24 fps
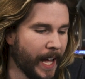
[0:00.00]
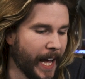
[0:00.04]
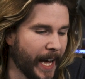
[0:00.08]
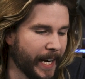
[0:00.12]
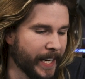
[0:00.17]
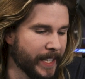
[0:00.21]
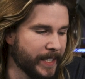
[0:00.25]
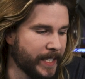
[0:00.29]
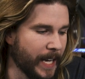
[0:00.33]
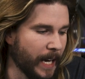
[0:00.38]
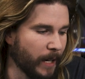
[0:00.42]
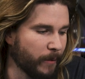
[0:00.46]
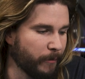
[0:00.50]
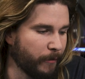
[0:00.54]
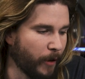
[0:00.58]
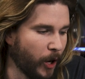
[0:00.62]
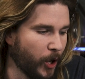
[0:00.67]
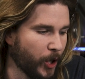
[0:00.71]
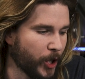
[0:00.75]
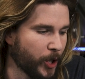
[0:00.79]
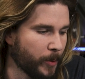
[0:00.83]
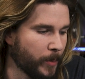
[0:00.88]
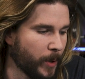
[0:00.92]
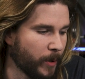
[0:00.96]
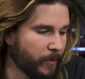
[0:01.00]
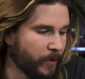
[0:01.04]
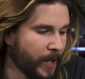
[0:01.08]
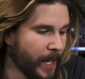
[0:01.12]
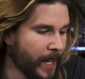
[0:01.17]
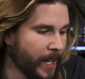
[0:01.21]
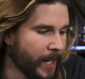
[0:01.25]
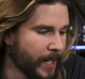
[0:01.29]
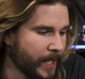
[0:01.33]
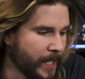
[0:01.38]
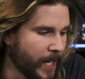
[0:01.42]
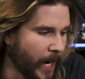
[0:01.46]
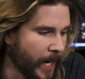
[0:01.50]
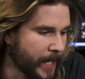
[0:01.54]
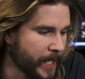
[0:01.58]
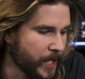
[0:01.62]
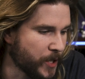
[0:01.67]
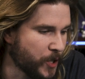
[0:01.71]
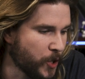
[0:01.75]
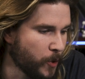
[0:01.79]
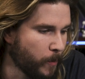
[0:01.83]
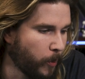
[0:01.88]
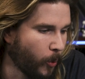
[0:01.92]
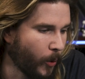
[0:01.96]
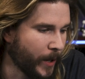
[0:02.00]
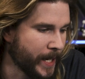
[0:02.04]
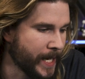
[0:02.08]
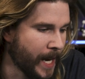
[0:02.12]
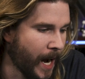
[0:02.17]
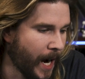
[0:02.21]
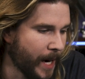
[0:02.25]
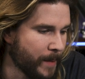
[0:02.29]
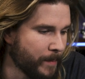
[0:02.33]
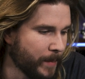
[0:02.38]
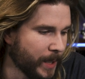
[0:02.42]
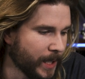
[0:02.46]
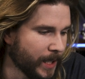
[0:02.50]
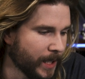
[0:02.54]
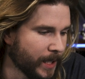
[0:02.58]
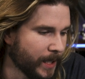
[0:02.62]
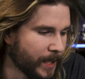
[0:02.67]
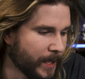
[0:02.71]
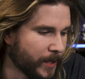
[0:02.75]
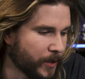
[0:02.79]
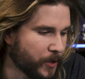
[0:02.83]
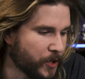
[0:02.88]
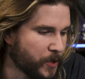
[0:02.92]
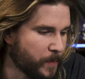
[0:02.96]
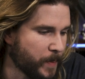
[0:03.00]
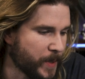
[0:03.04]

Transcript: At a deck volume of 92.9 milliliters,